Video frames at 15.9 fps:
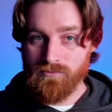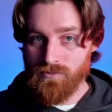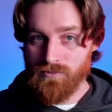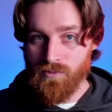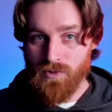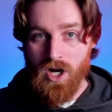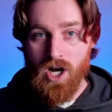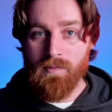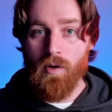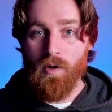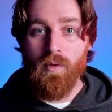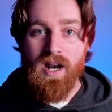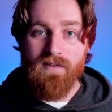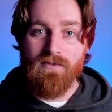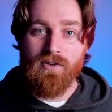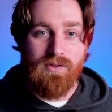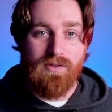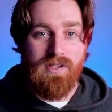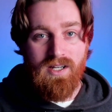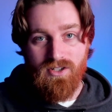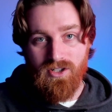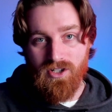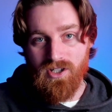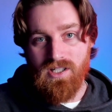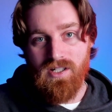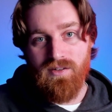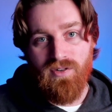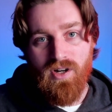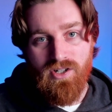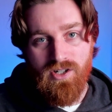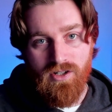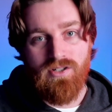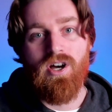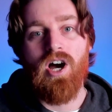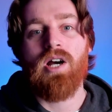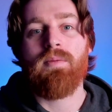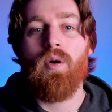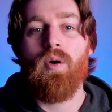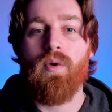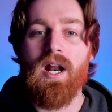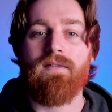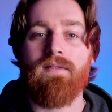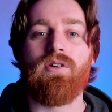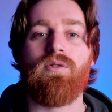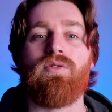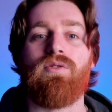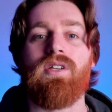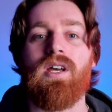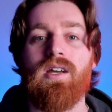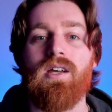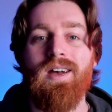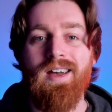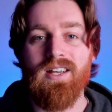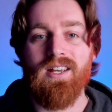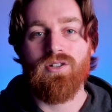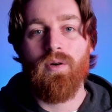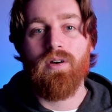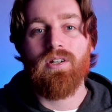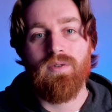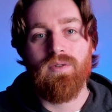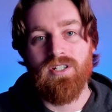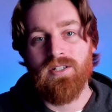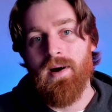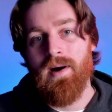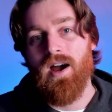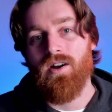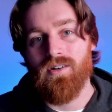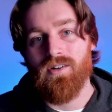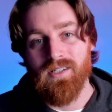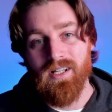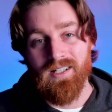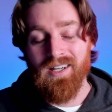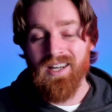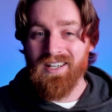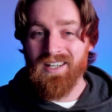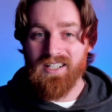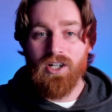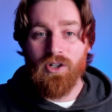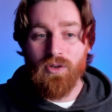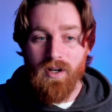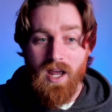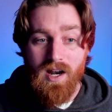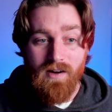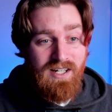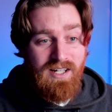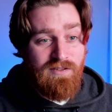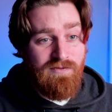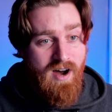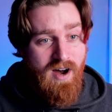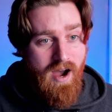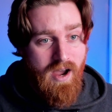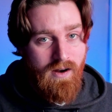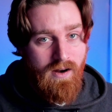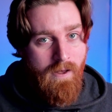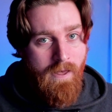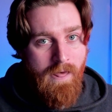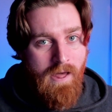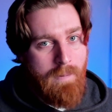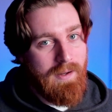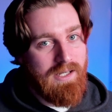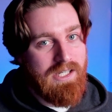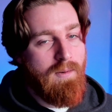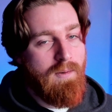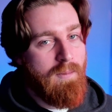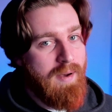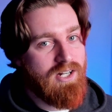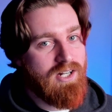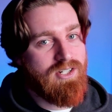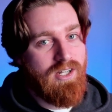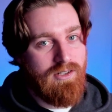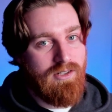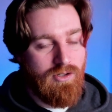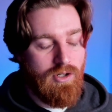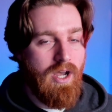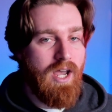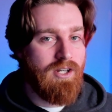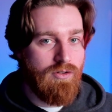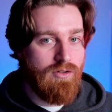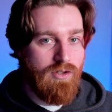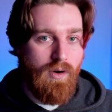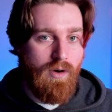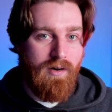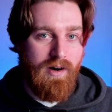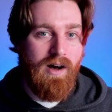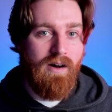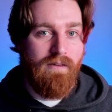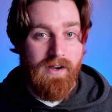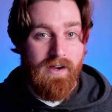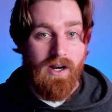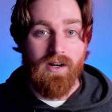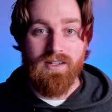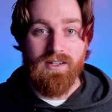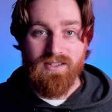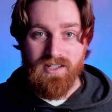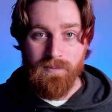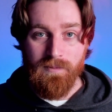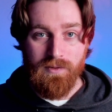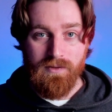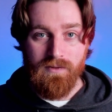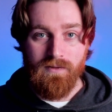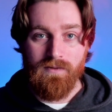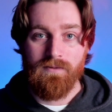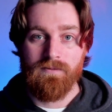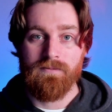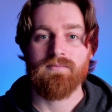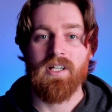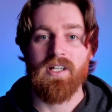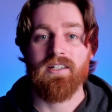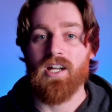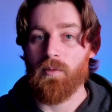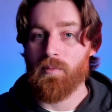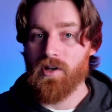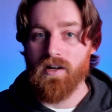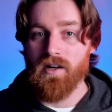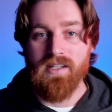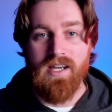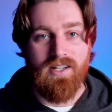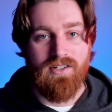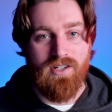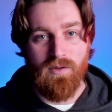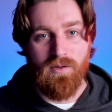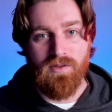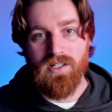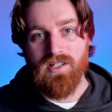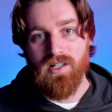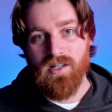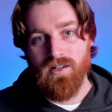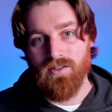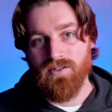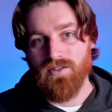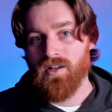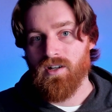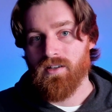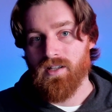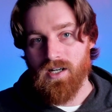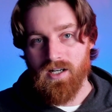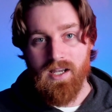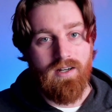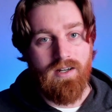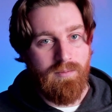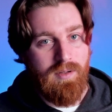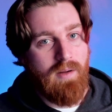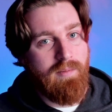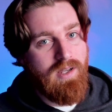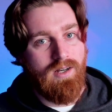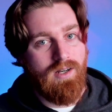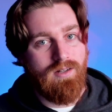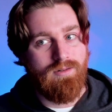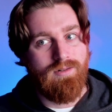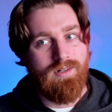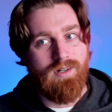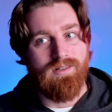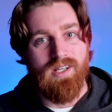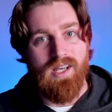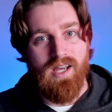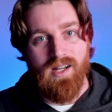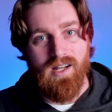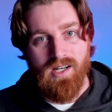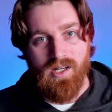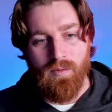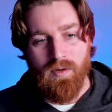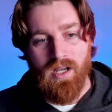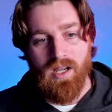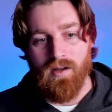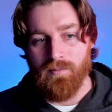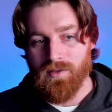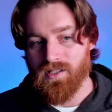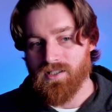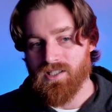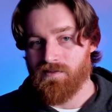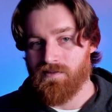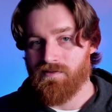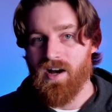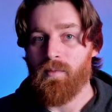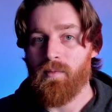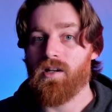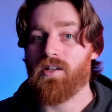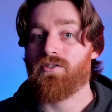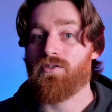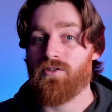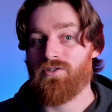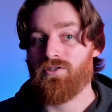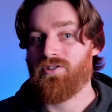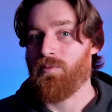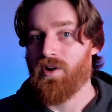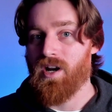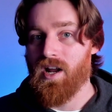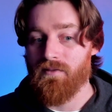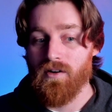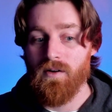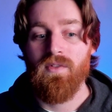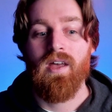Talk about whatever you think is a good differentiator. Talk about whatever you think is going to inspire a click. Get creative, that's fine, but keep your page title and your URL very simple. Now, beyond the SEO details that, again, you're probably going to do near the end anyway, but they take 5 minutes, so just do them whenever.